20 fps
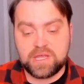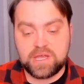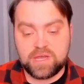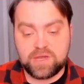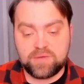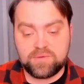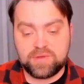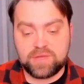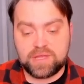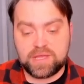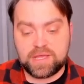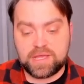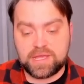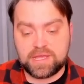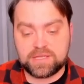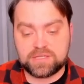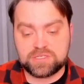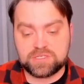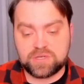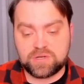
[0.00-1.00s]
area
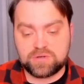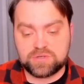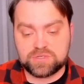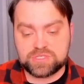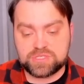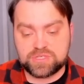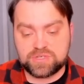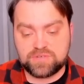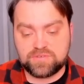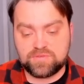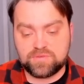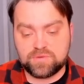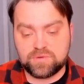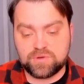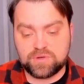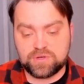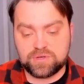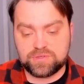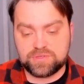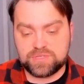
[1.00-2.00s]
and also
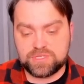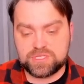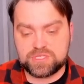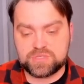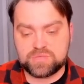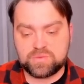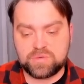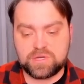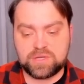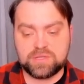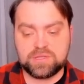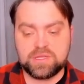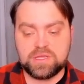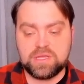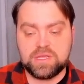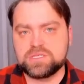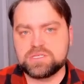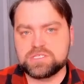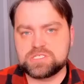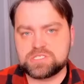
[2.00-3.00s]
for this one.
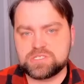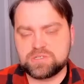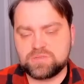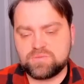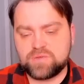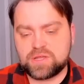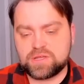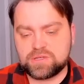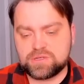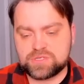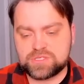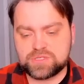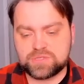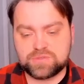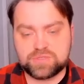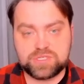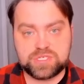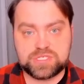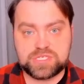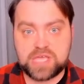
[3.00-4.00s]
Still, Wagner
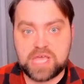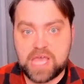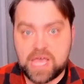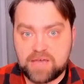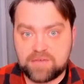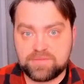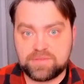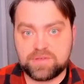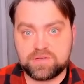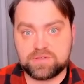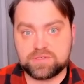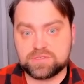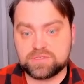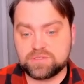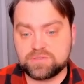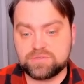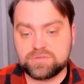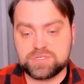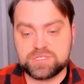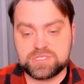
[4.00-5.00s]
soldiers have their
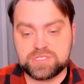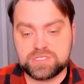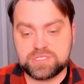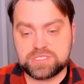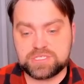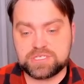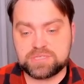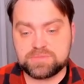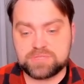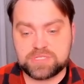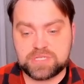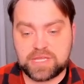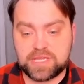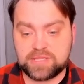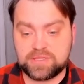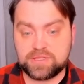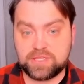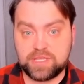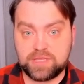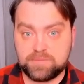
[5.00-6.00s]
artillery systems
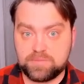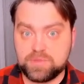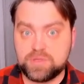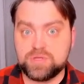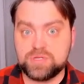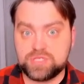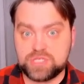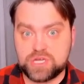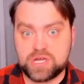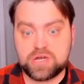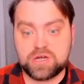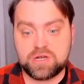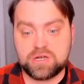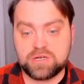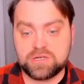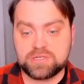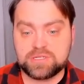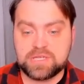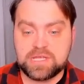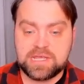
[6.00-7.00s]
and they push
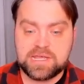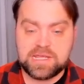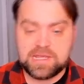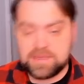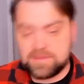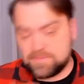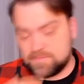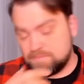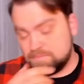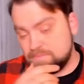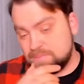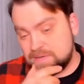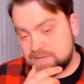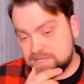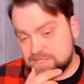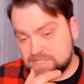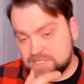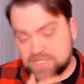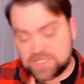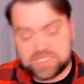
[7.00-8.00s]
hard,
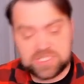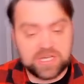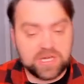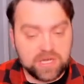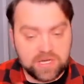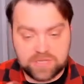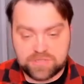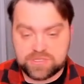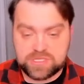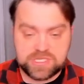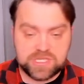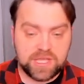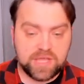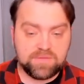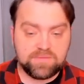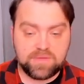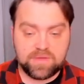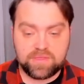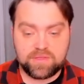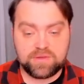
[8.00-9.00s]
but it's hard to
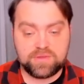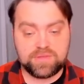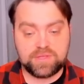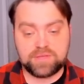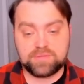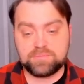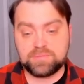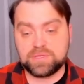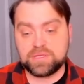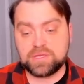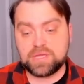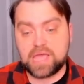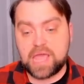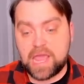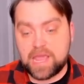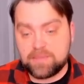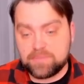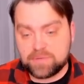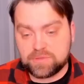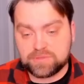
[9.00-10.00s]
say whether they'll be
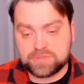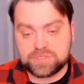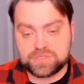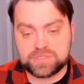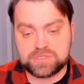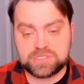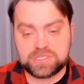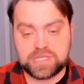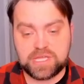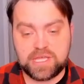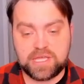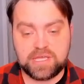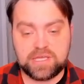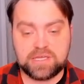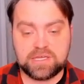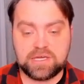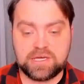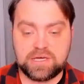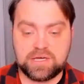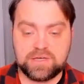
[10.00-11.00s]
able to
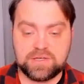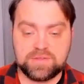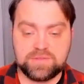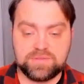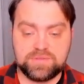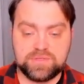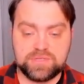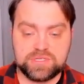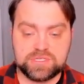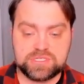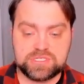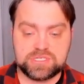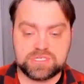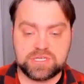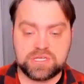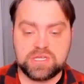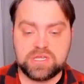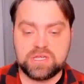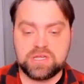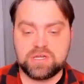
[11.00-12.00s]
take uh, this
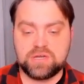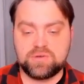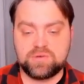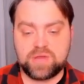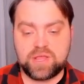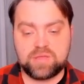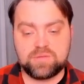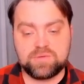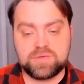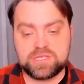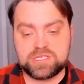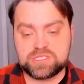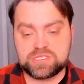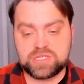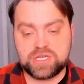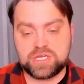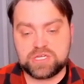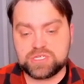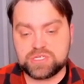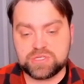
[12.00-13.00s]
uh, railway
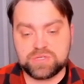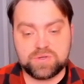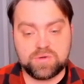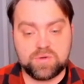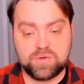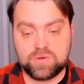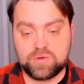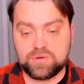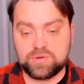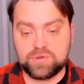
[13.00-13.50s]
station or